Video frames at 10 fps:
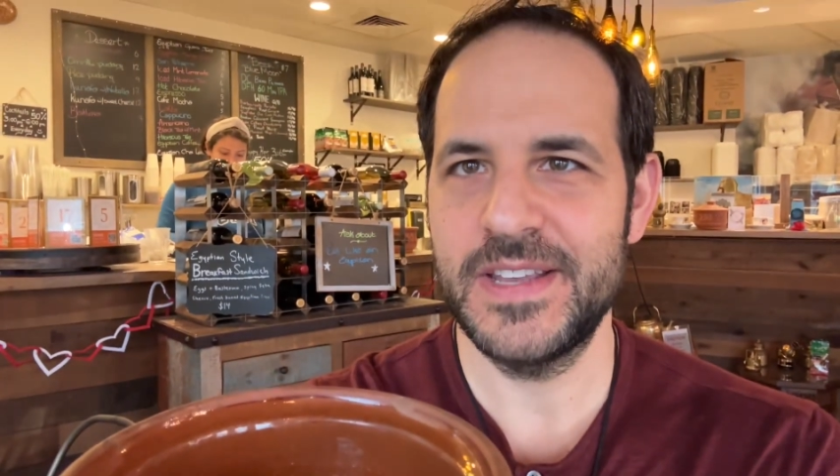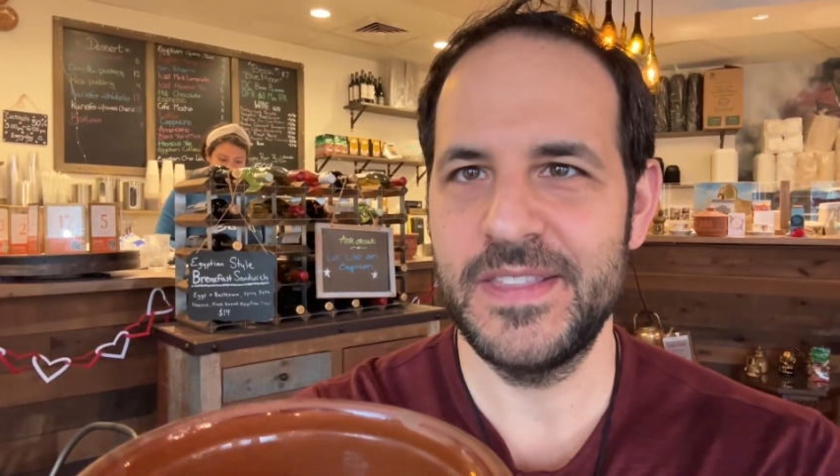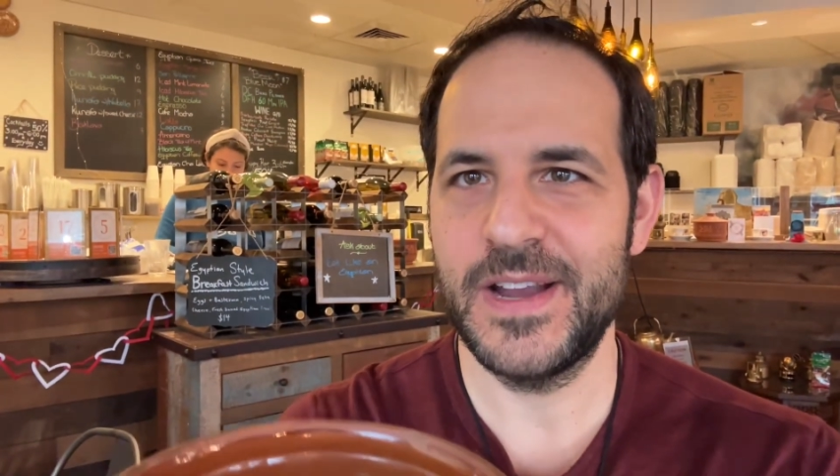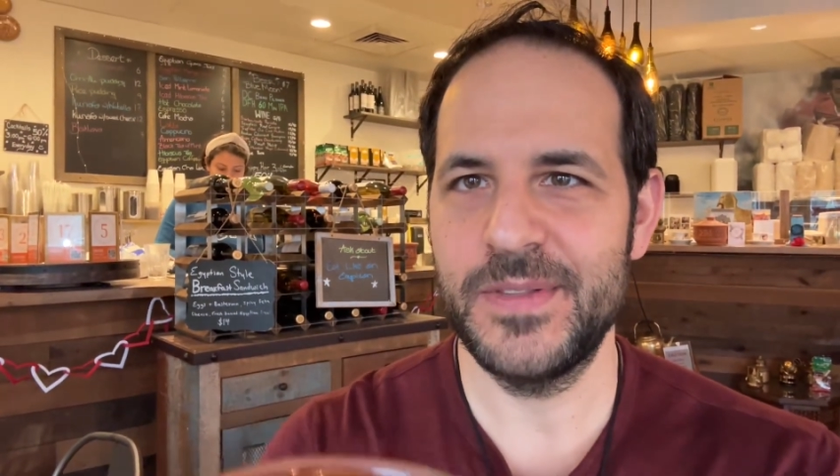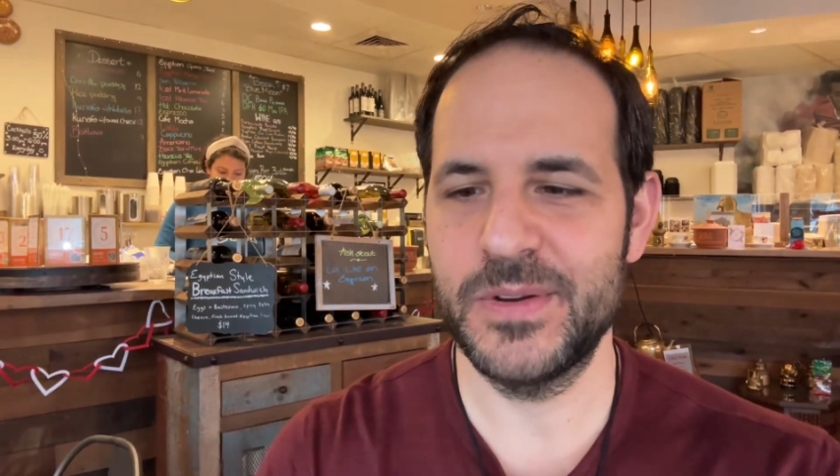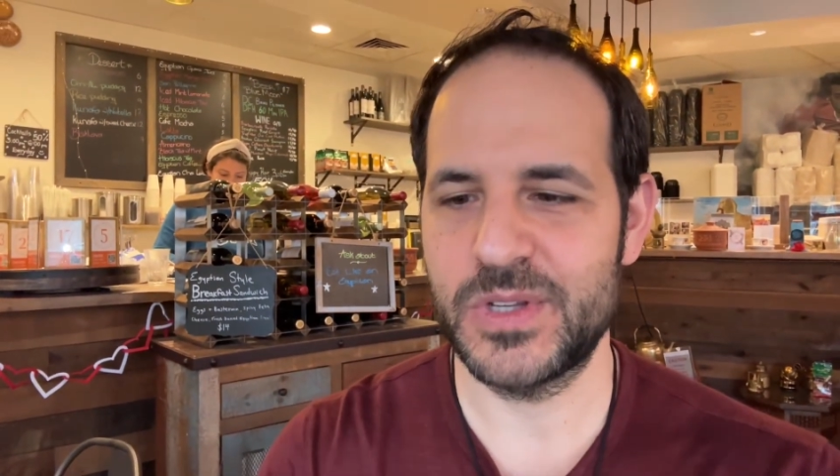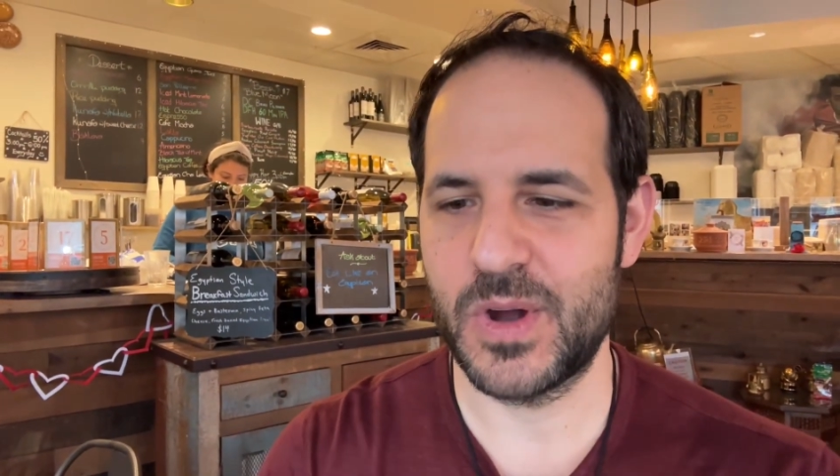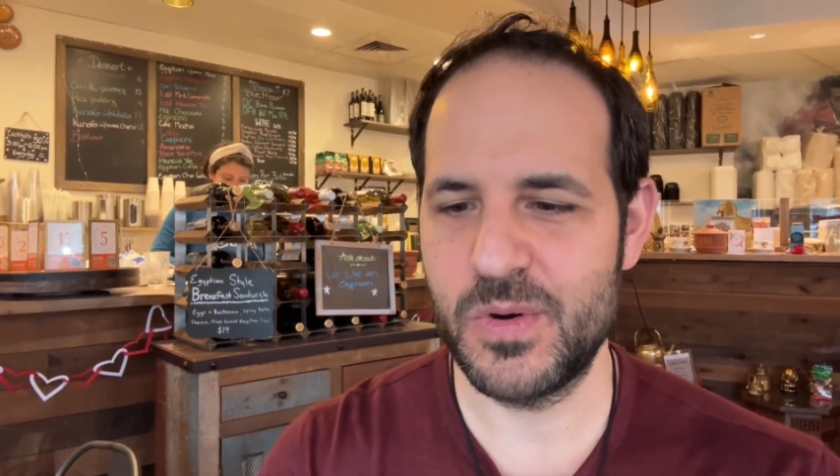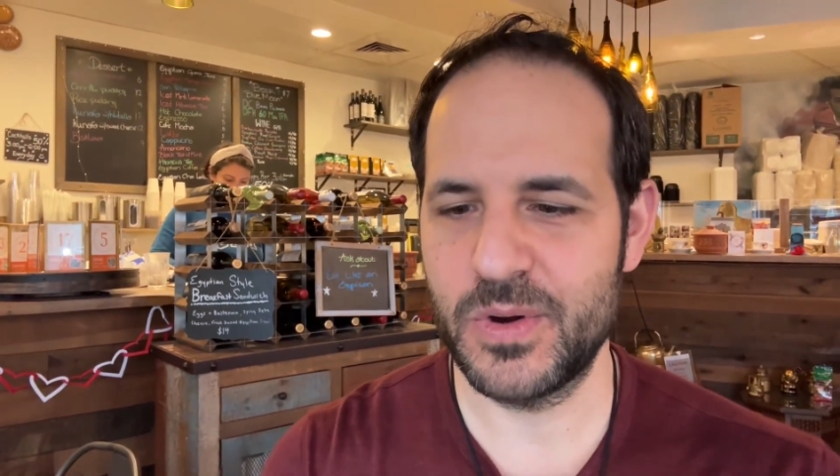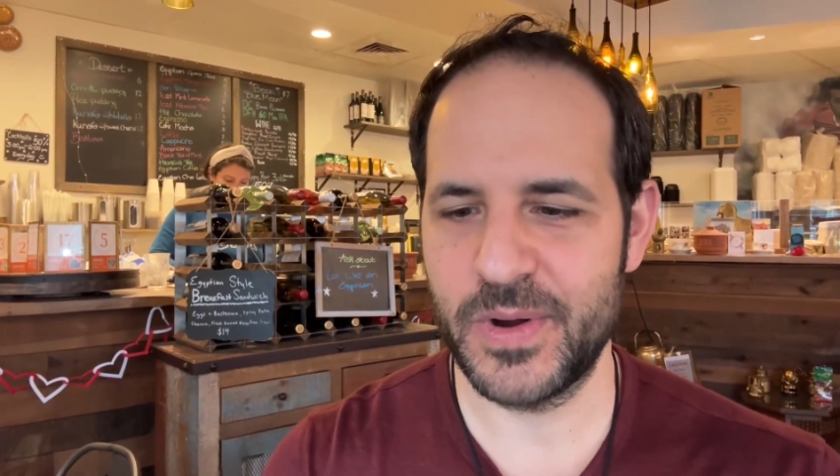in there. There's
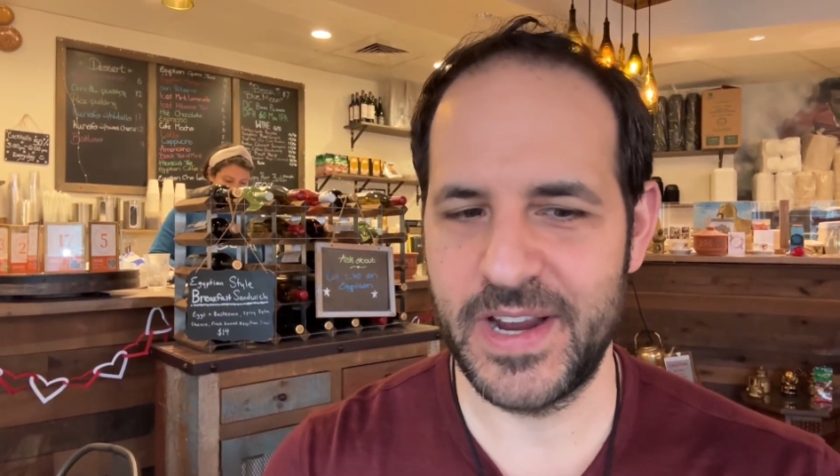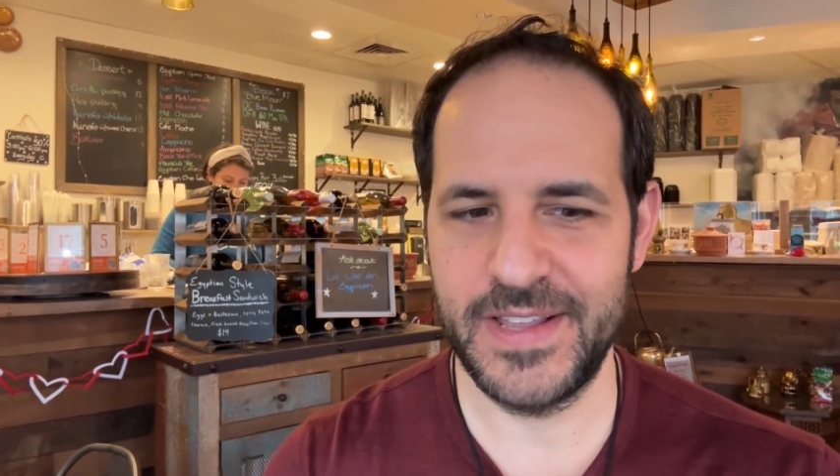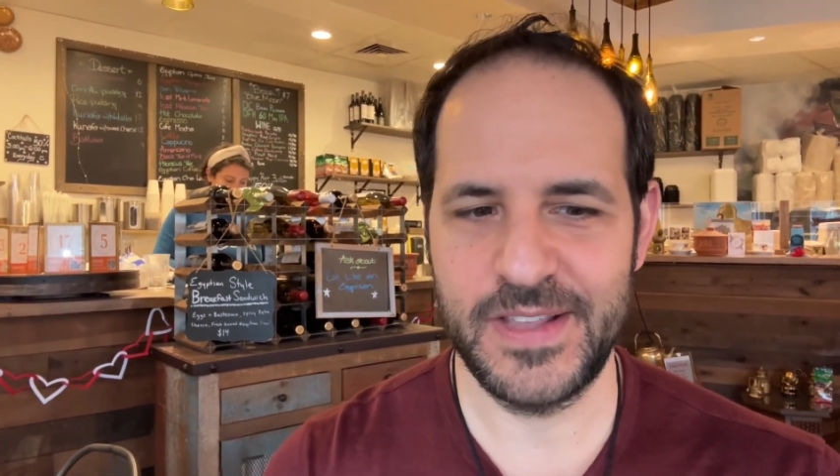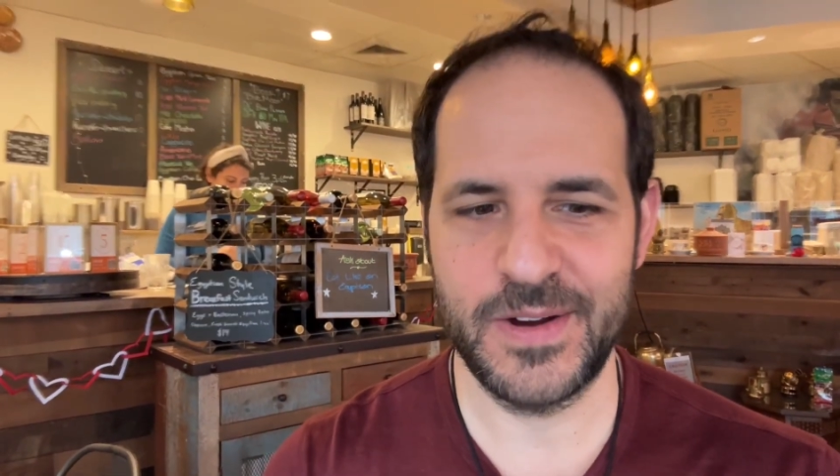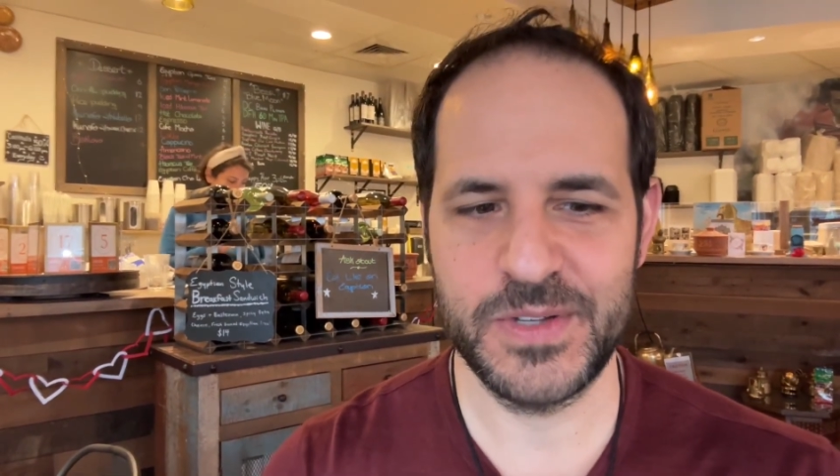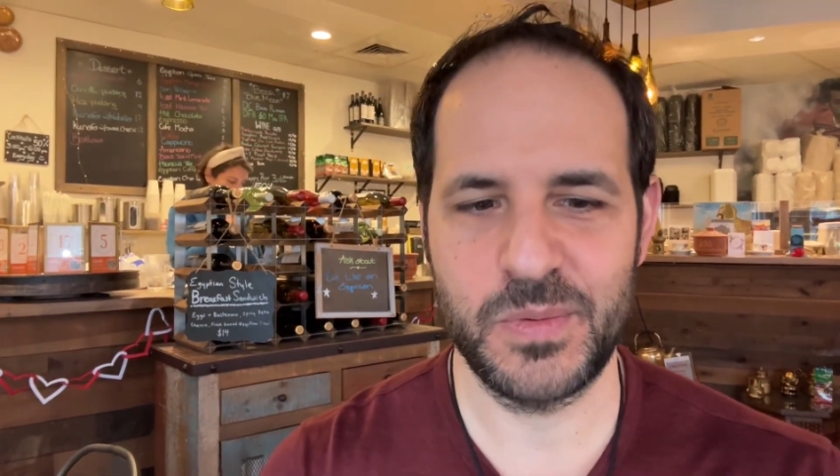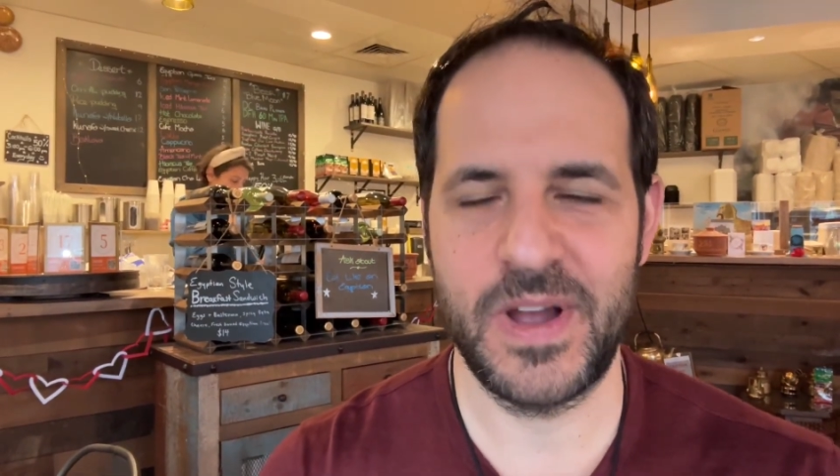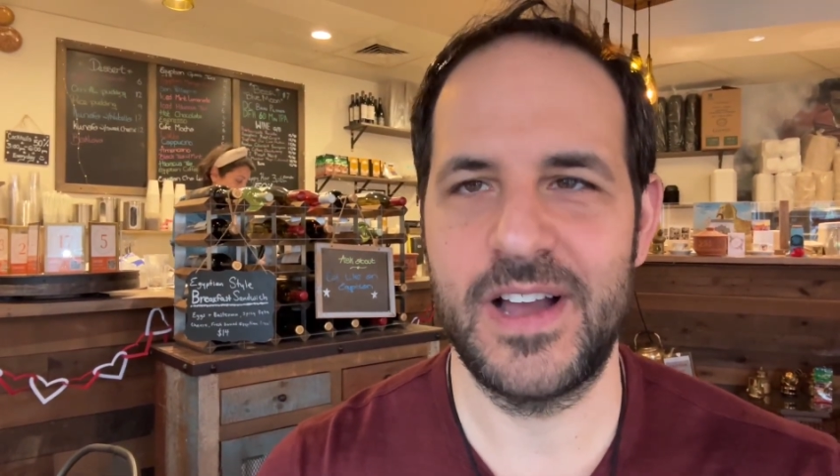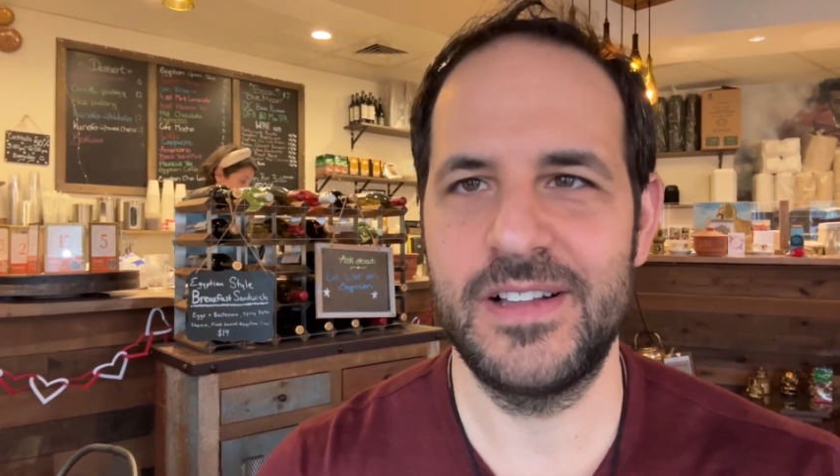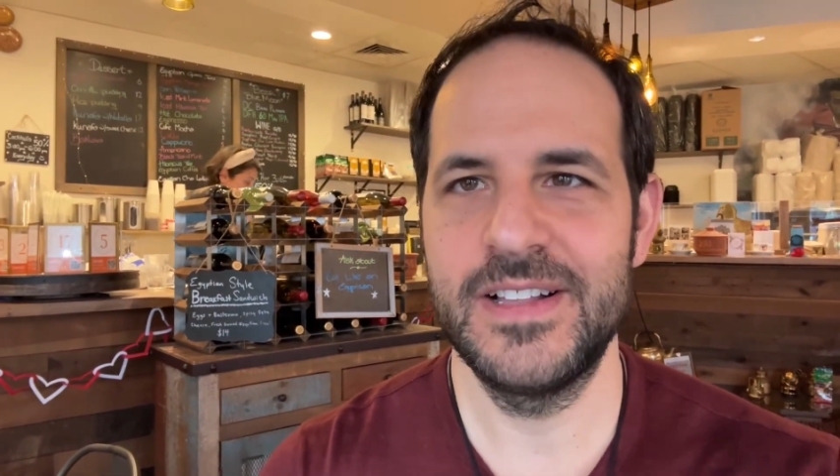okra in there as
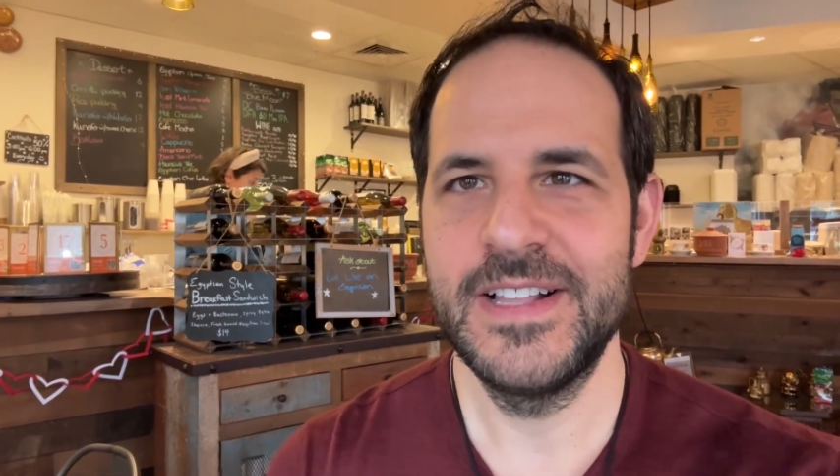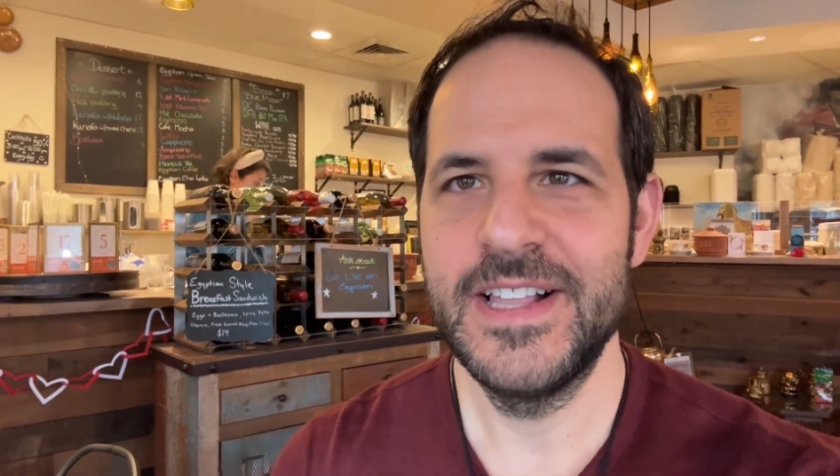well.